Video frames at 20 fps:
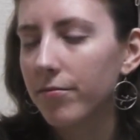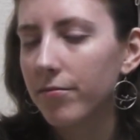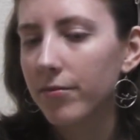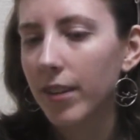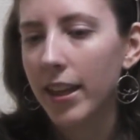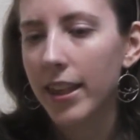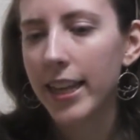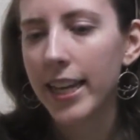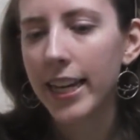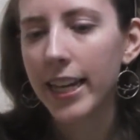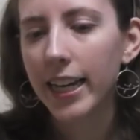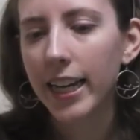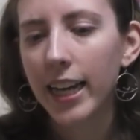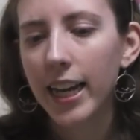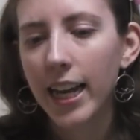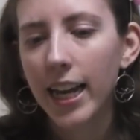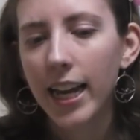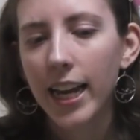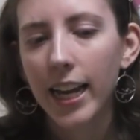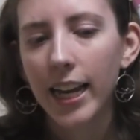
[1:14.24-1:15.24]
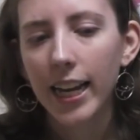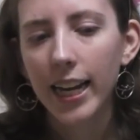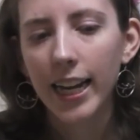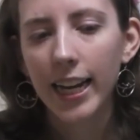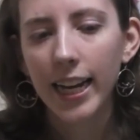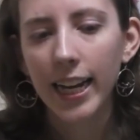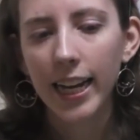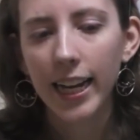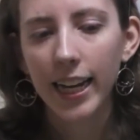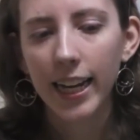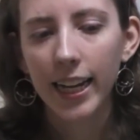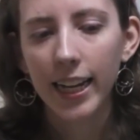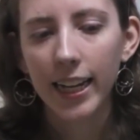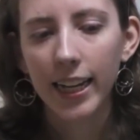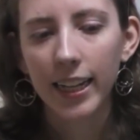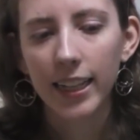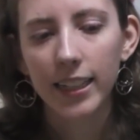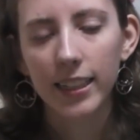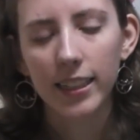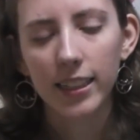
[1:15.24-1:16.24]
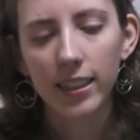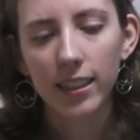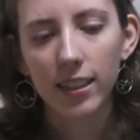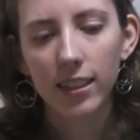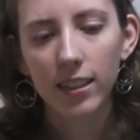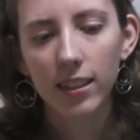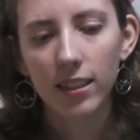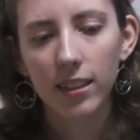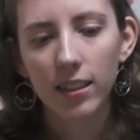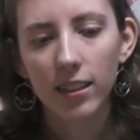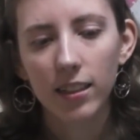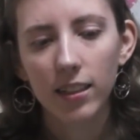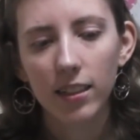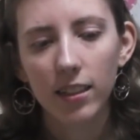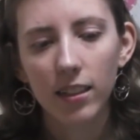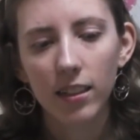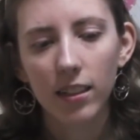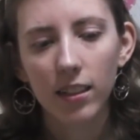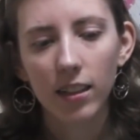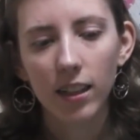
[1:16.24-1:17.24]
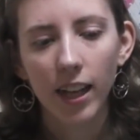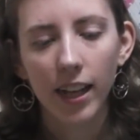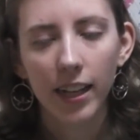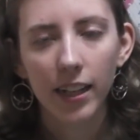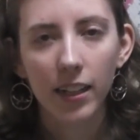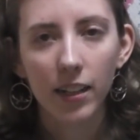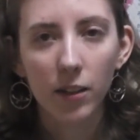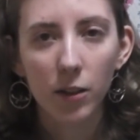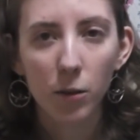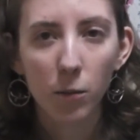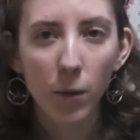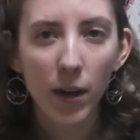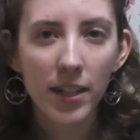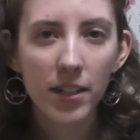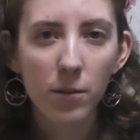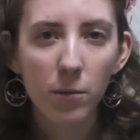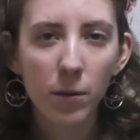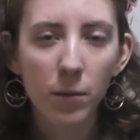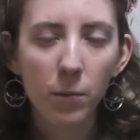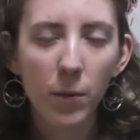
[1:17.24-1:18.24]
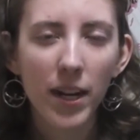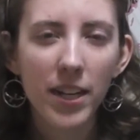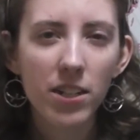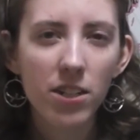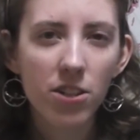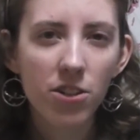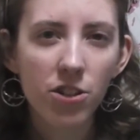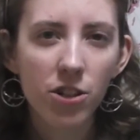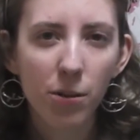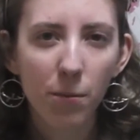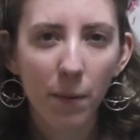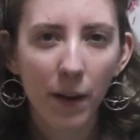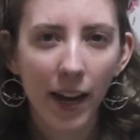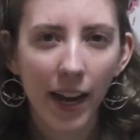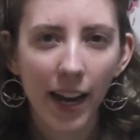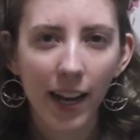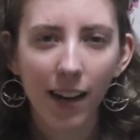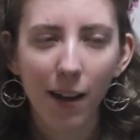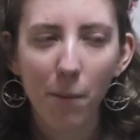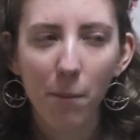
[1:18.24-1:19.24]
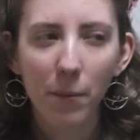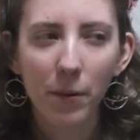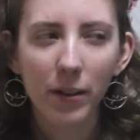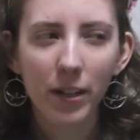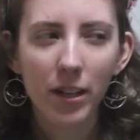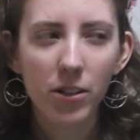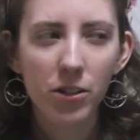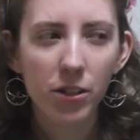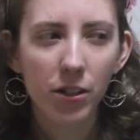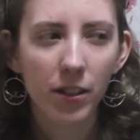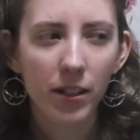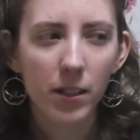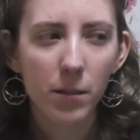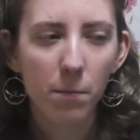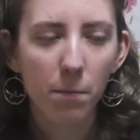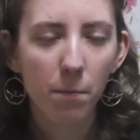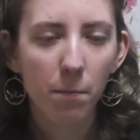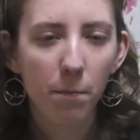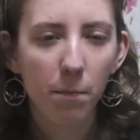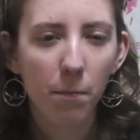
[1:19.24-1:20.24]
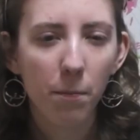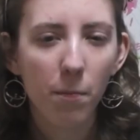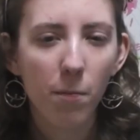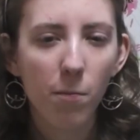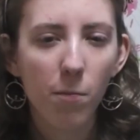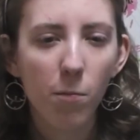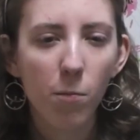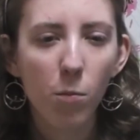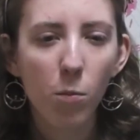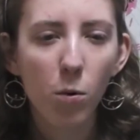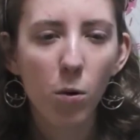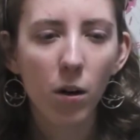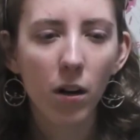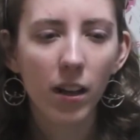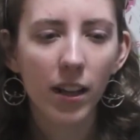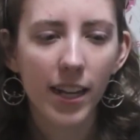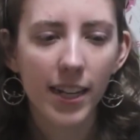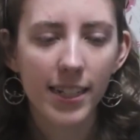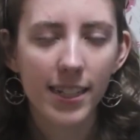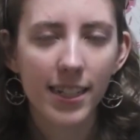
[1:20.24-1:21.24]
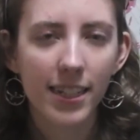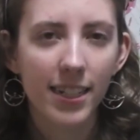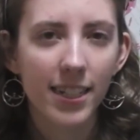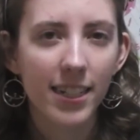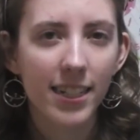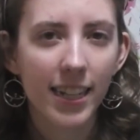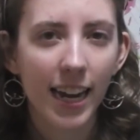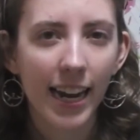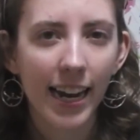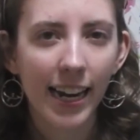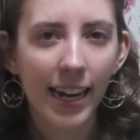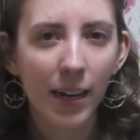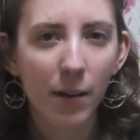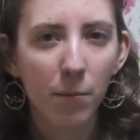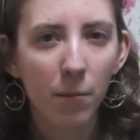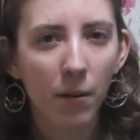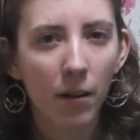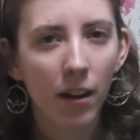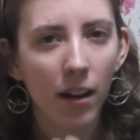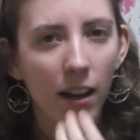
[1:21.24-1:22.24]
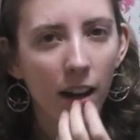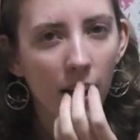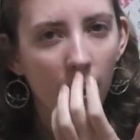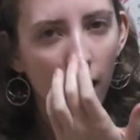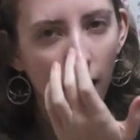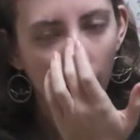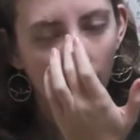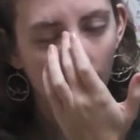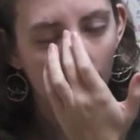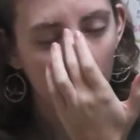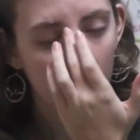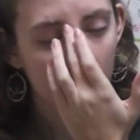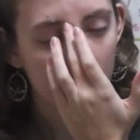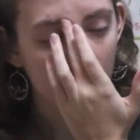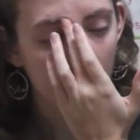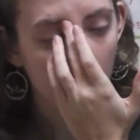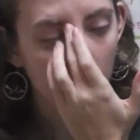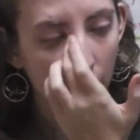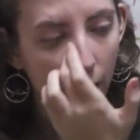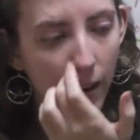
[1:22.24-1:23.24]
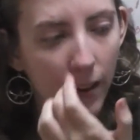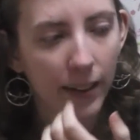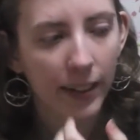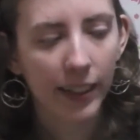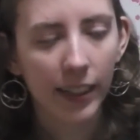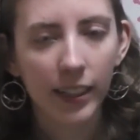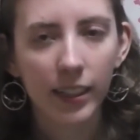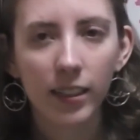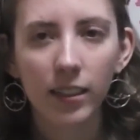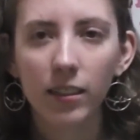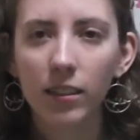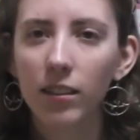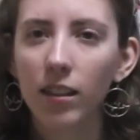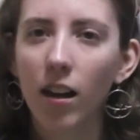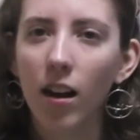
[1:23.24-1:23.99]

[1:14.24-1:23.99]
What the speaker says: think in, like, in Western Japan, I'm pretty sure it's more or less the same as American,